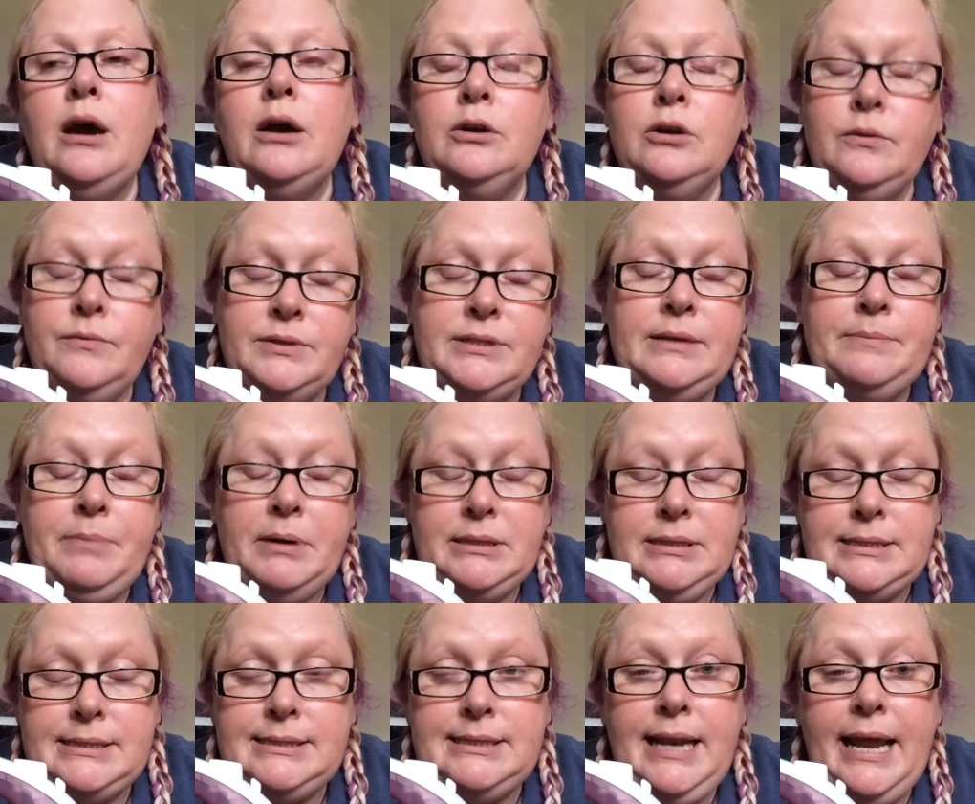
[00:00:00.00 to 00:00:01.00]
and obviously by
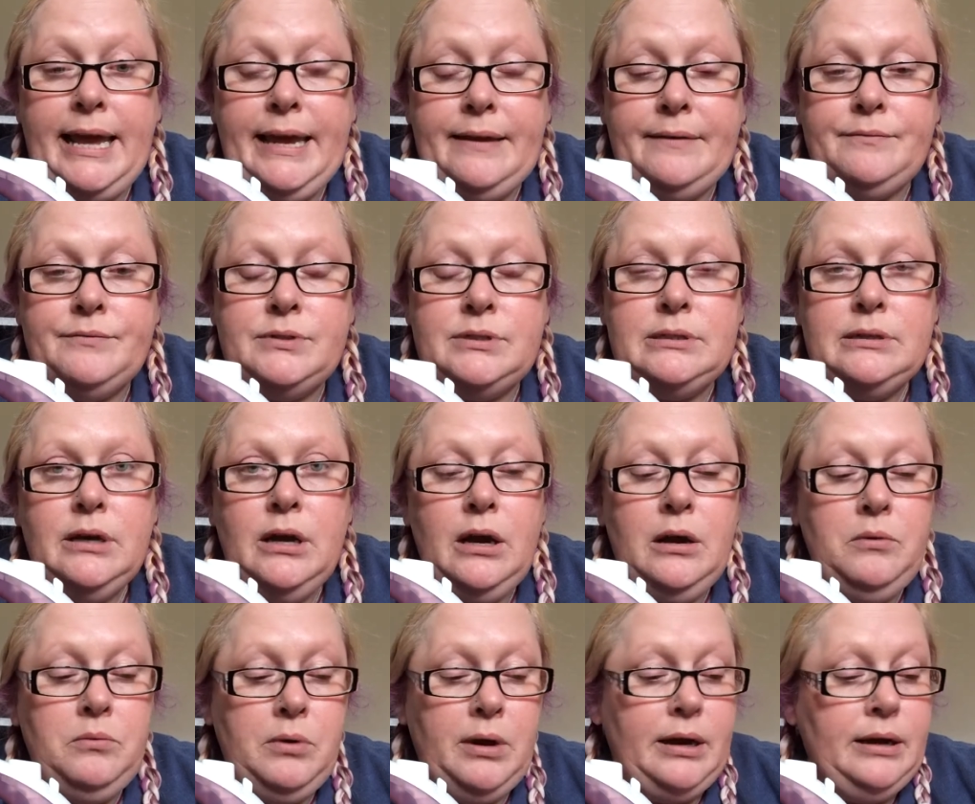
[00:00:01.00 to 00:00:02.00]
the slaves
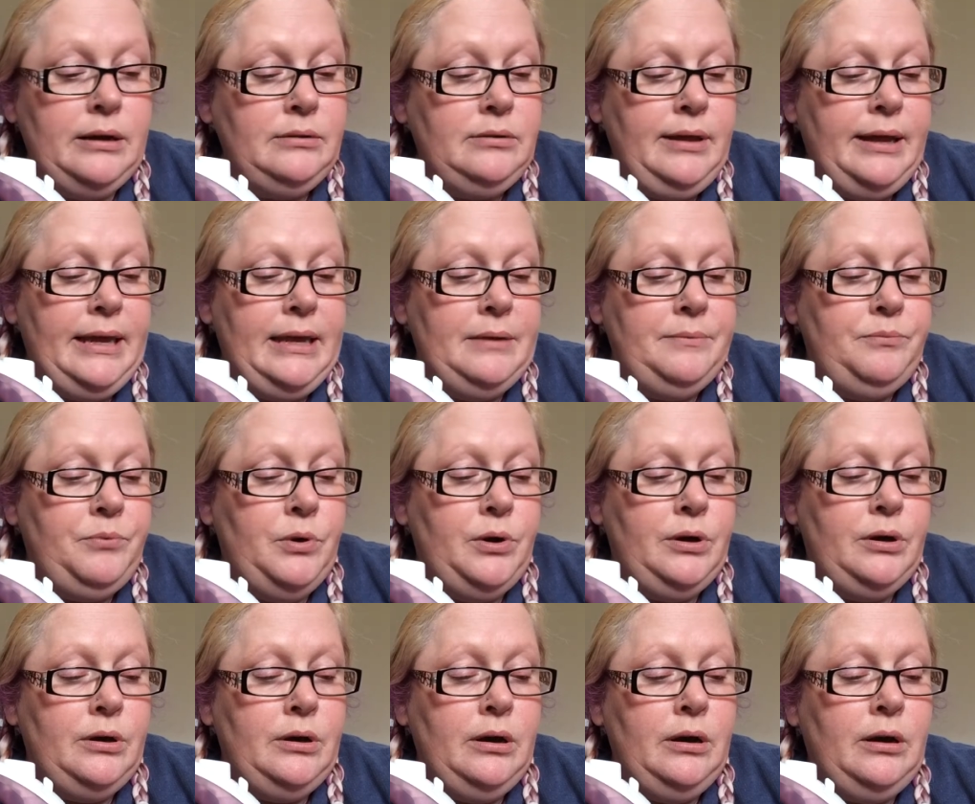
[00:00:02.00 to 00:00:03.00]
while they
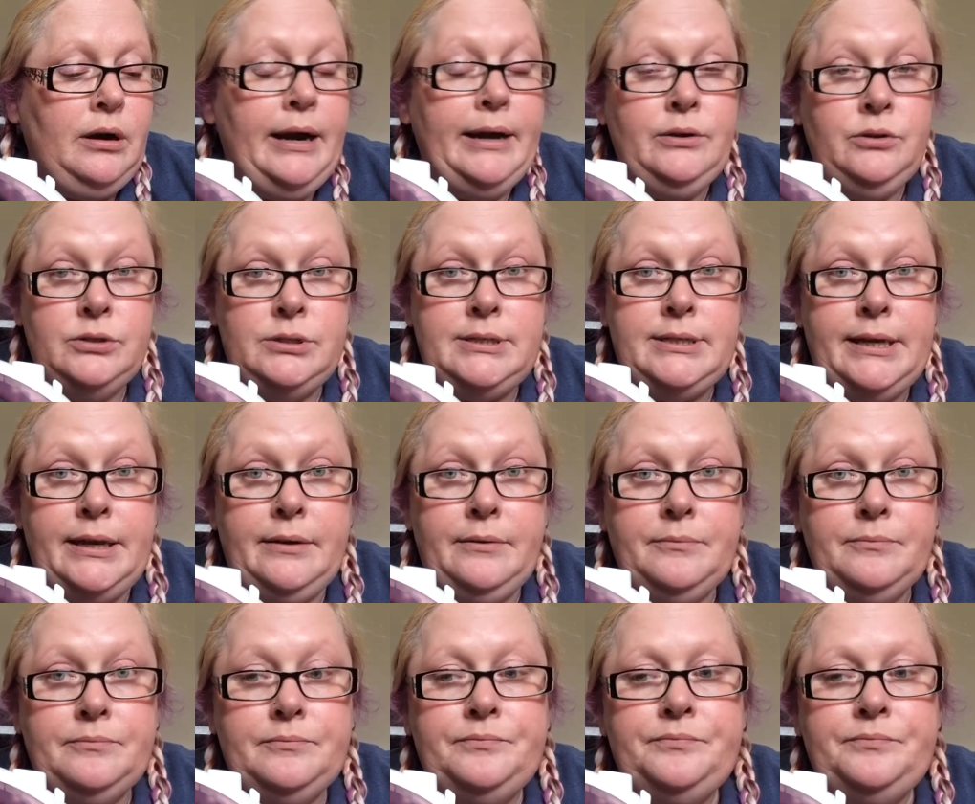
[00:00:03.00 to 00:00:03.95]
were ainosing.